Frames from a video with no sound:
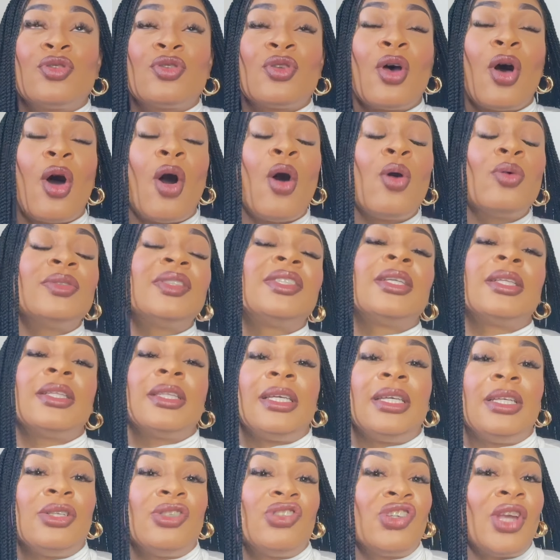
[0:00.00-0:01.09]

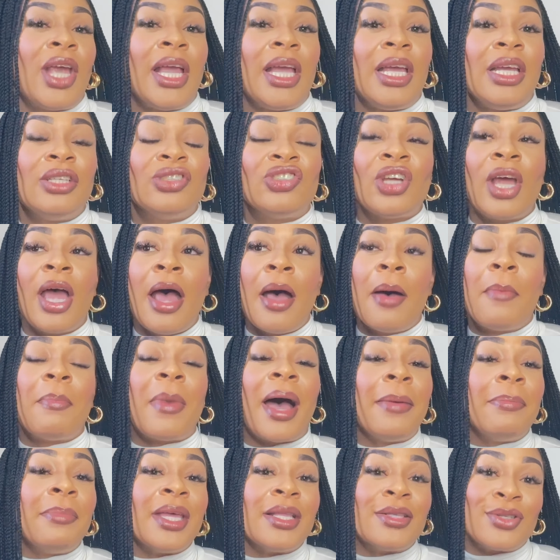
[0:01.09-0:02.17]
totally change
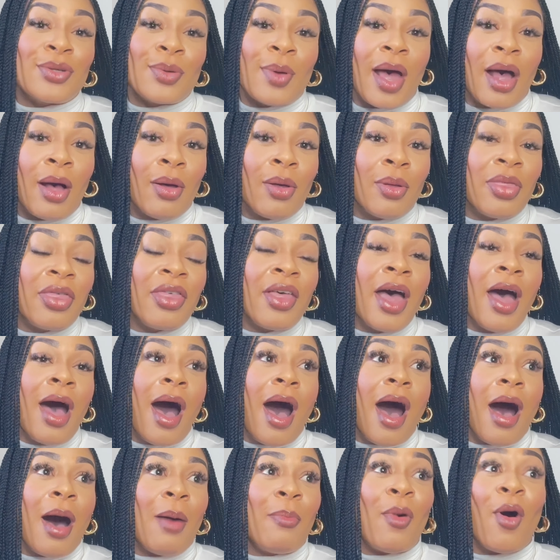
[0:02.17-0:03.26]
my mental health
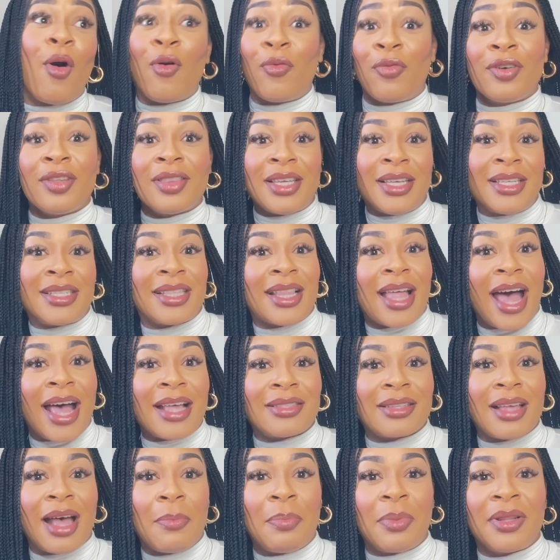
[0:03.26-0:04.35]
over these
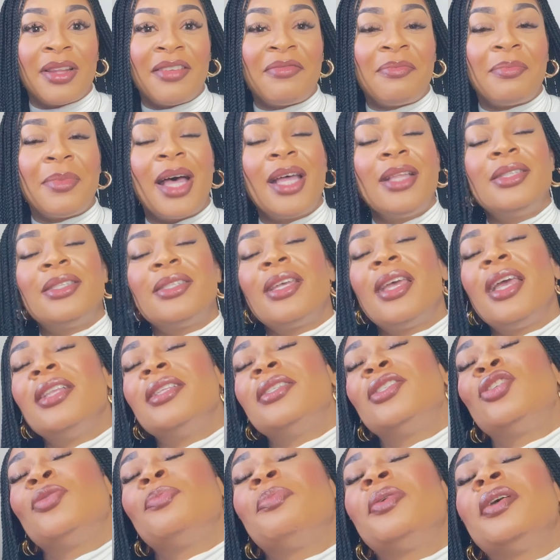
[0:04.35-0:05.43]
last couple of months
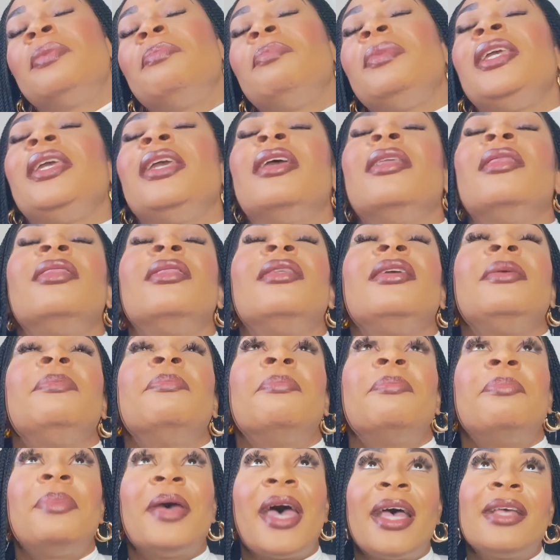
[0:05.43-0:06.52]
to put me in
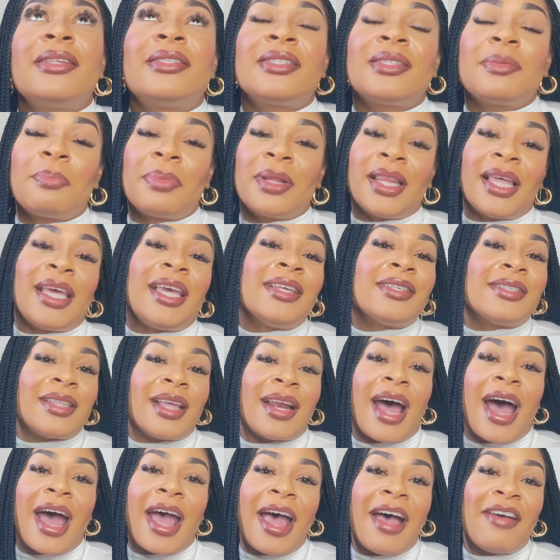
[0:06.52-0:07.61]
the best place that
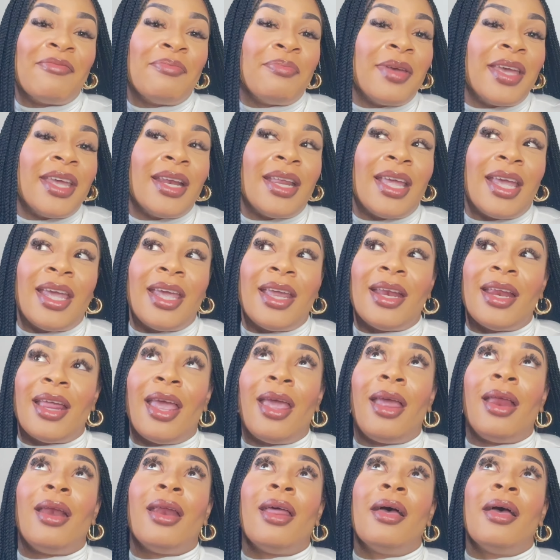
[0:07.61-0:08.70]
I have been
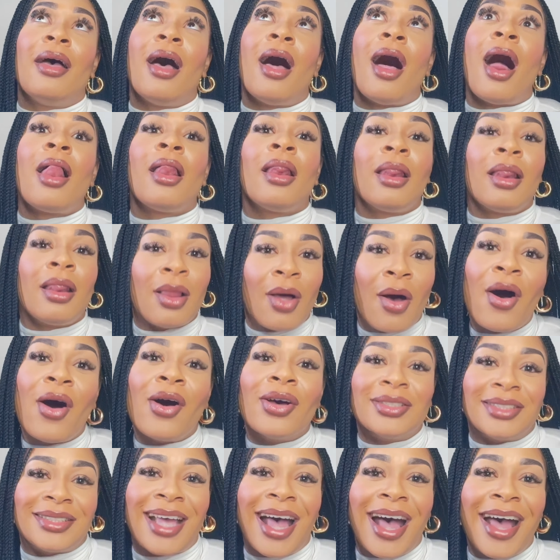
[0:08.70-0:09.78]
in a
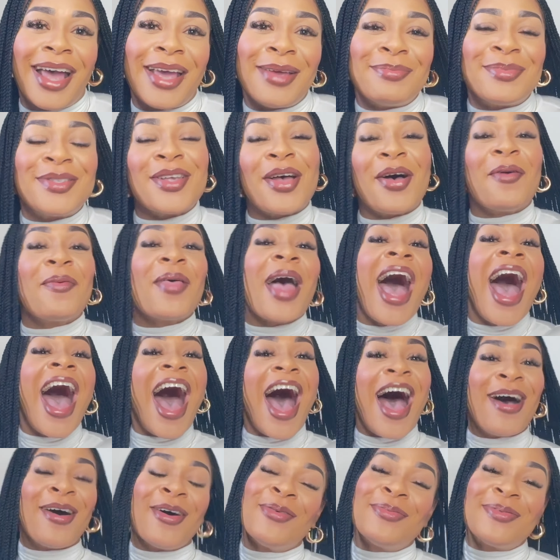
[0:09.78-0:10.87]
long time. So
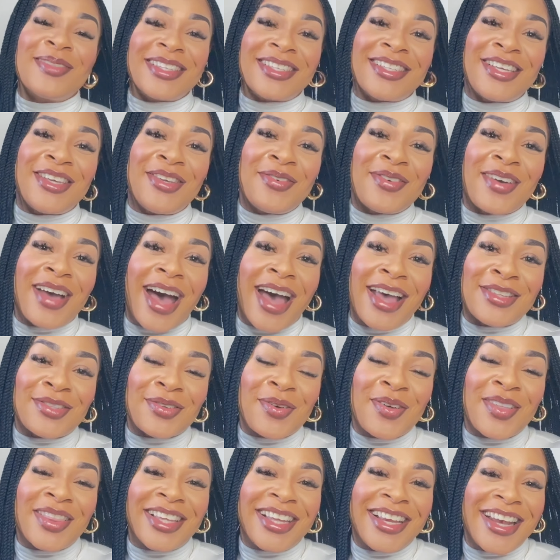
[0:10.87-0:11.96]
I hope to see you guys
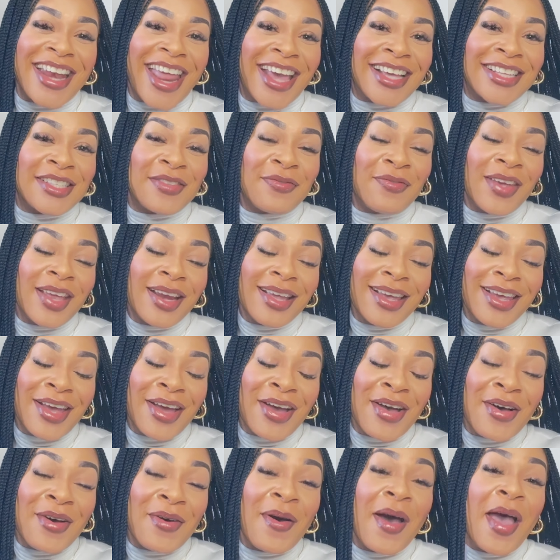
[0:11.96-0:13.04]
on the next
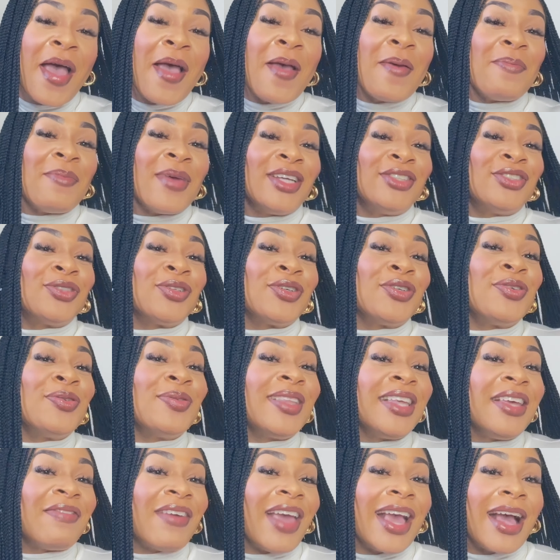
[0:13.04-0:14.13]
video. Make sure you
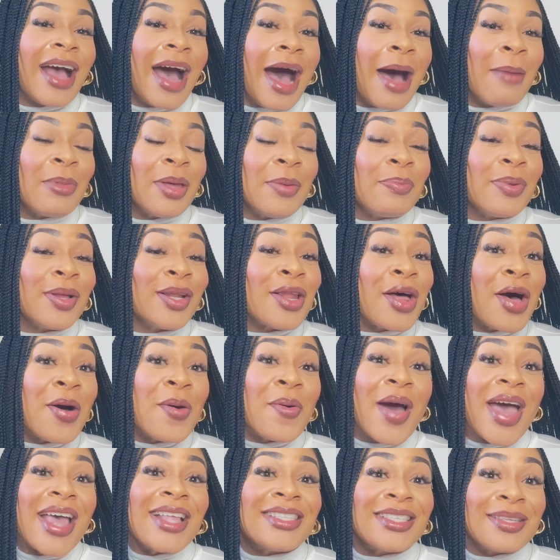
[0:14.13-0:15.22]
leave a comment below
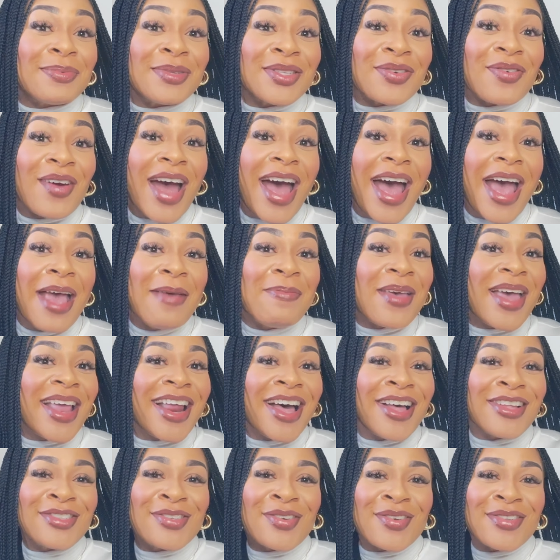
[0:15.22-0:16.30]
and subscribe, and
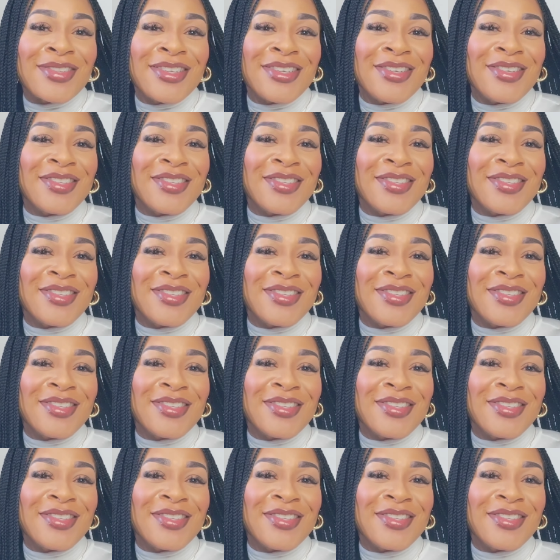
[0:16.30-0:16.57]
I'll talk to you